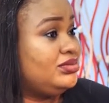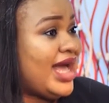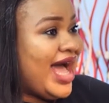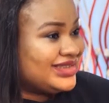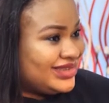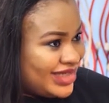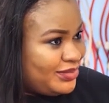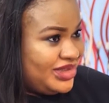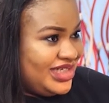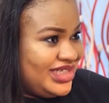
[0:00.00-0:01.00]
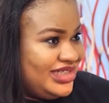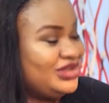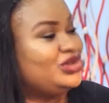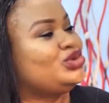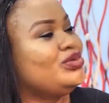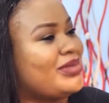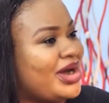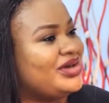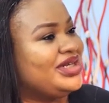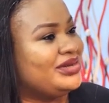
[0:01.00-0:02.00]
accepted to
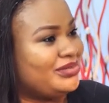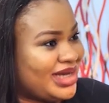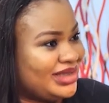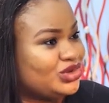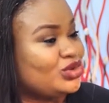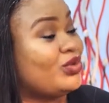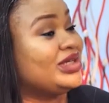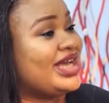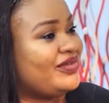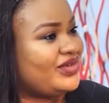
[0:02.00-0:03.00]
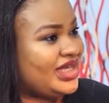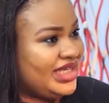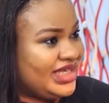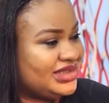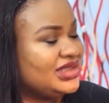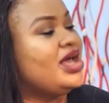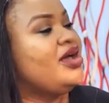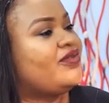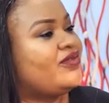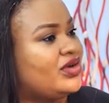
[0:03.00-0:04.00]
marry the man, to whatever he is,
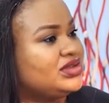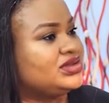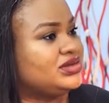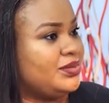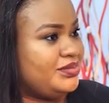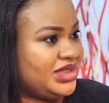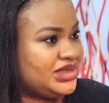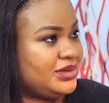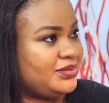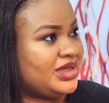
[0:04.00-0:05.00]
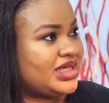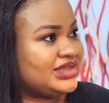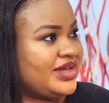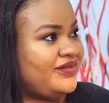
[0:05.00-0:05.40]
first submit. Because I